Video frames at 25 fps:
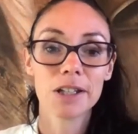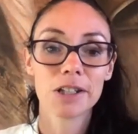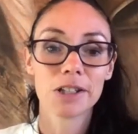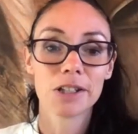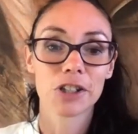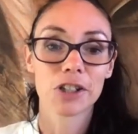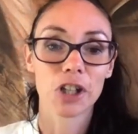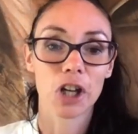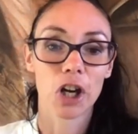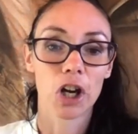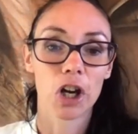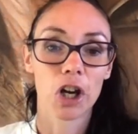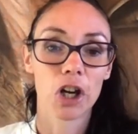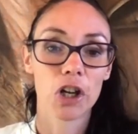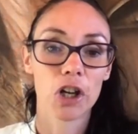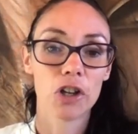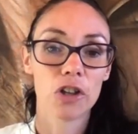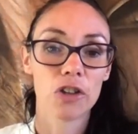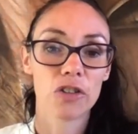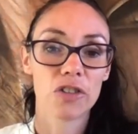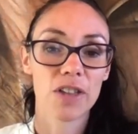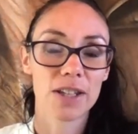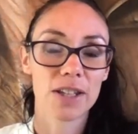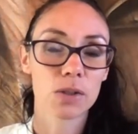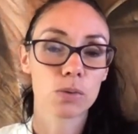So
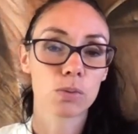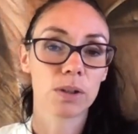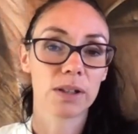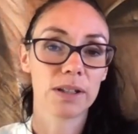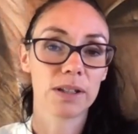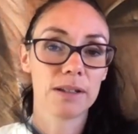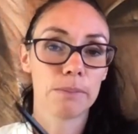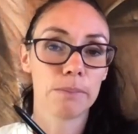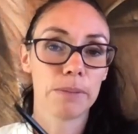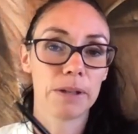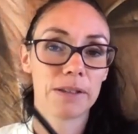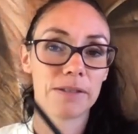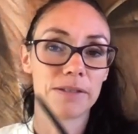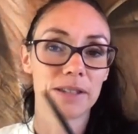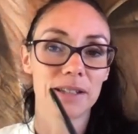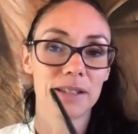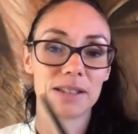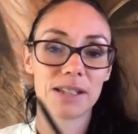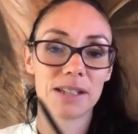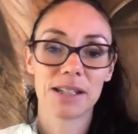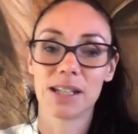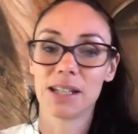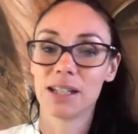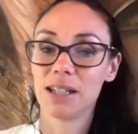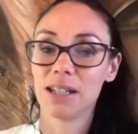that's really the big things
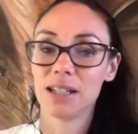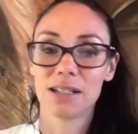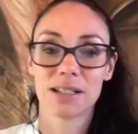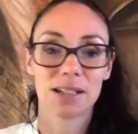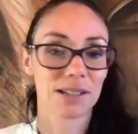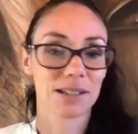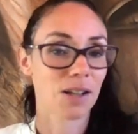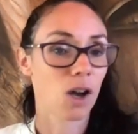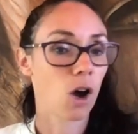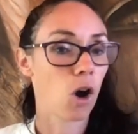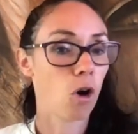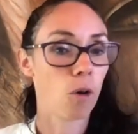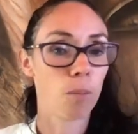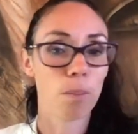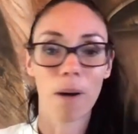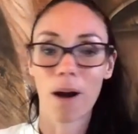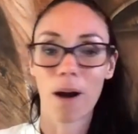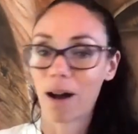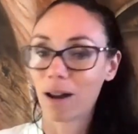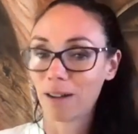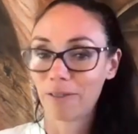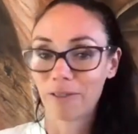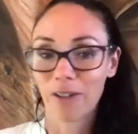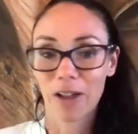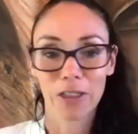in kidney. It does a whole
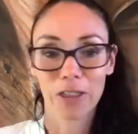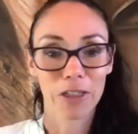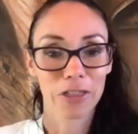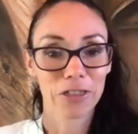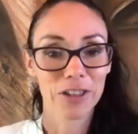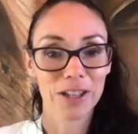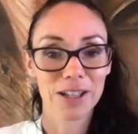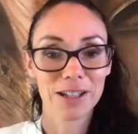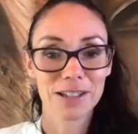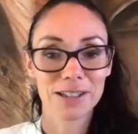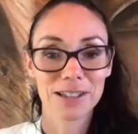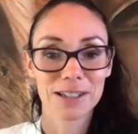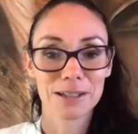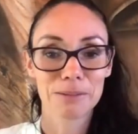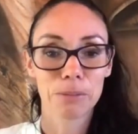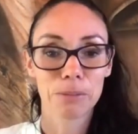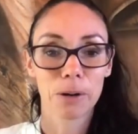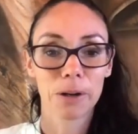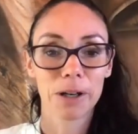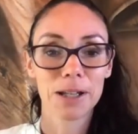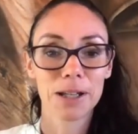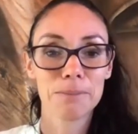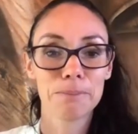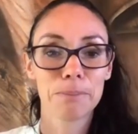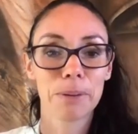pile of other things in the
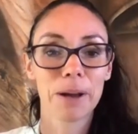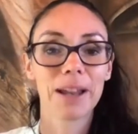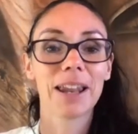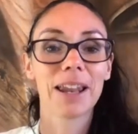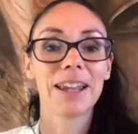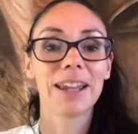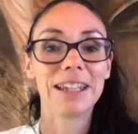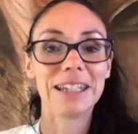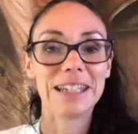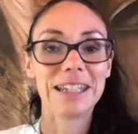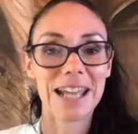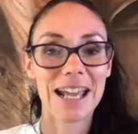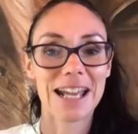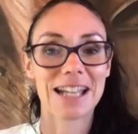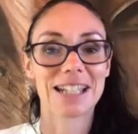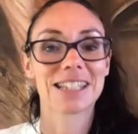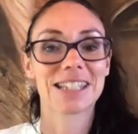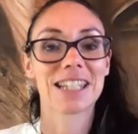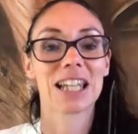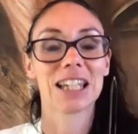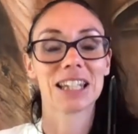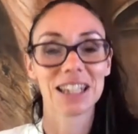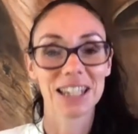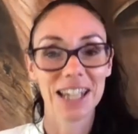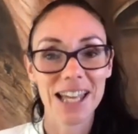body. But yes,
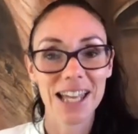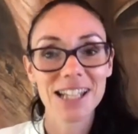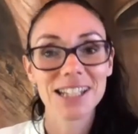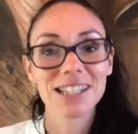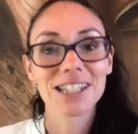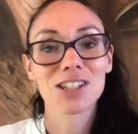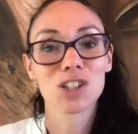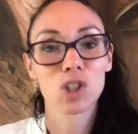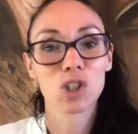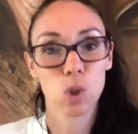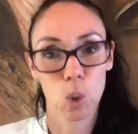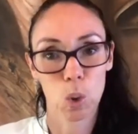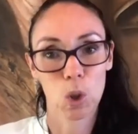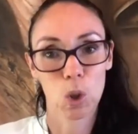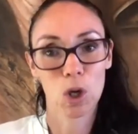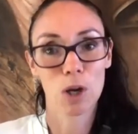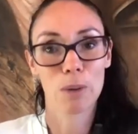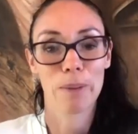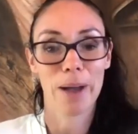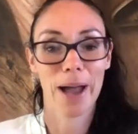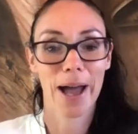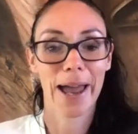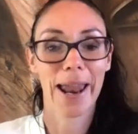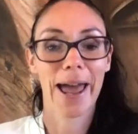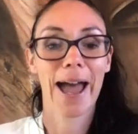let's talk
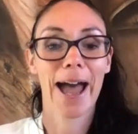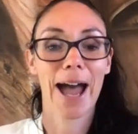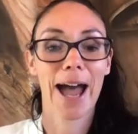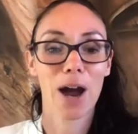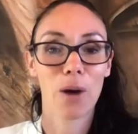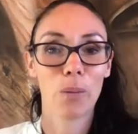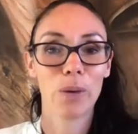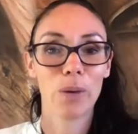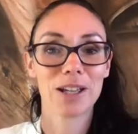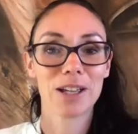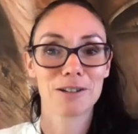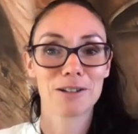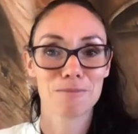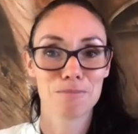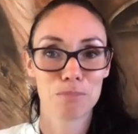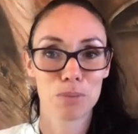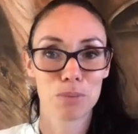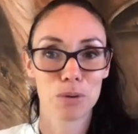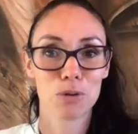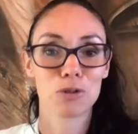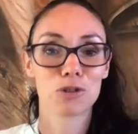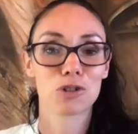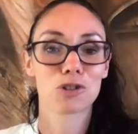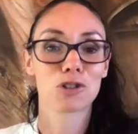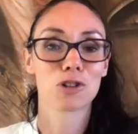about how we can
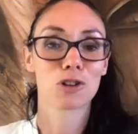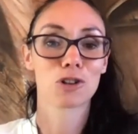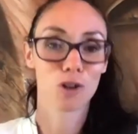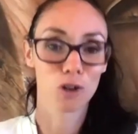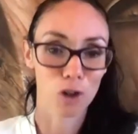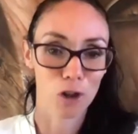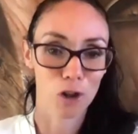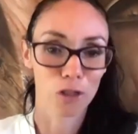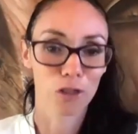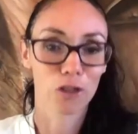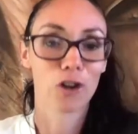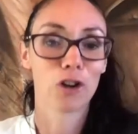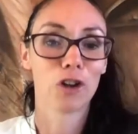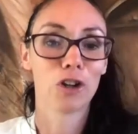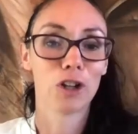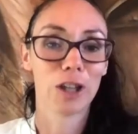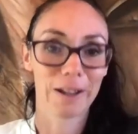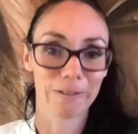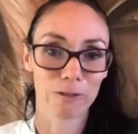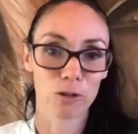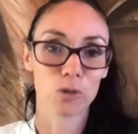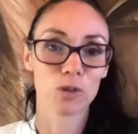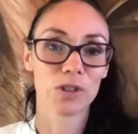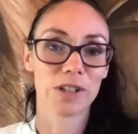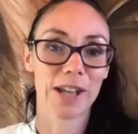boost klotho
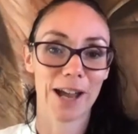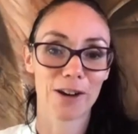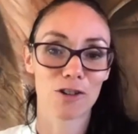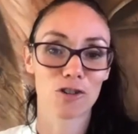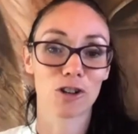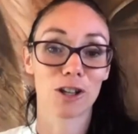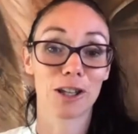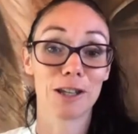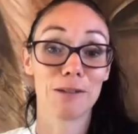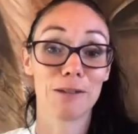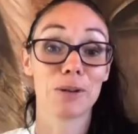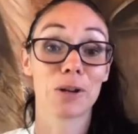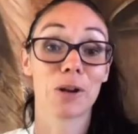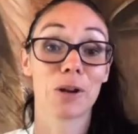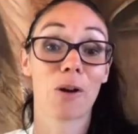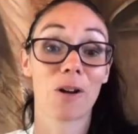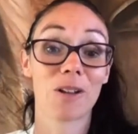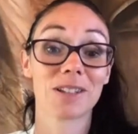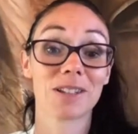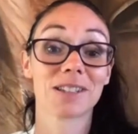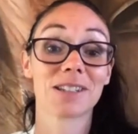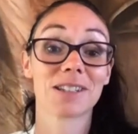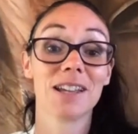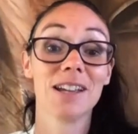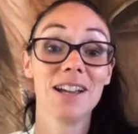levels naturally
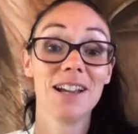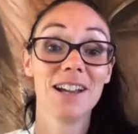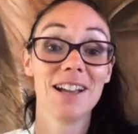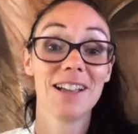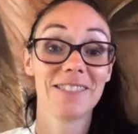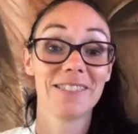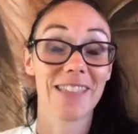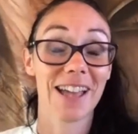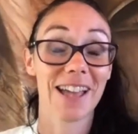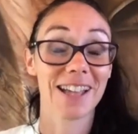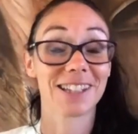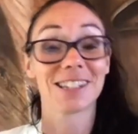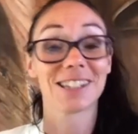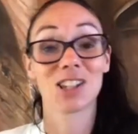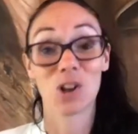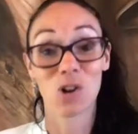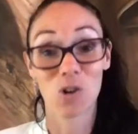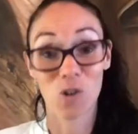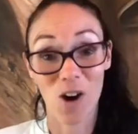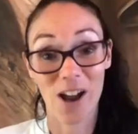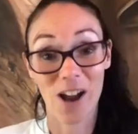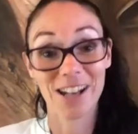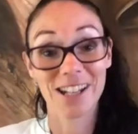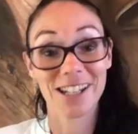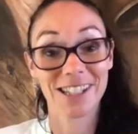because that's the
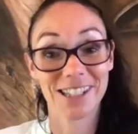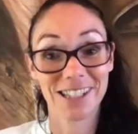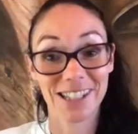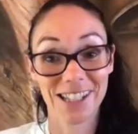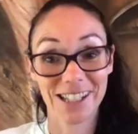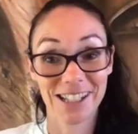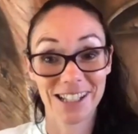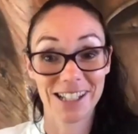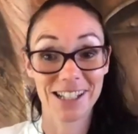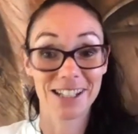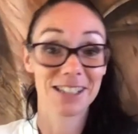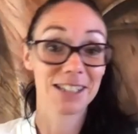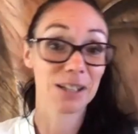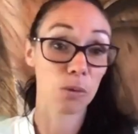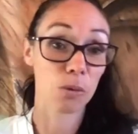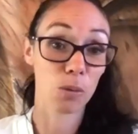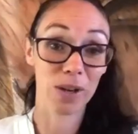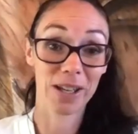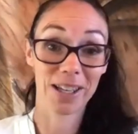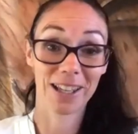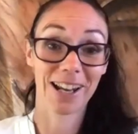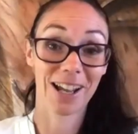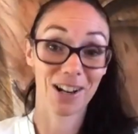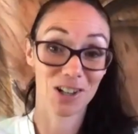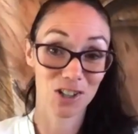greatest thing is that we
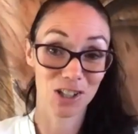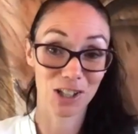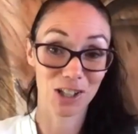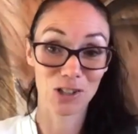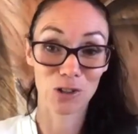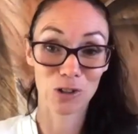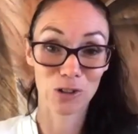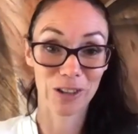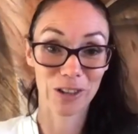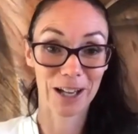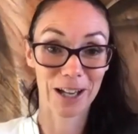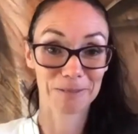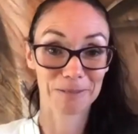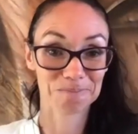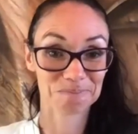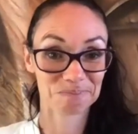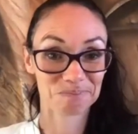can actually do that.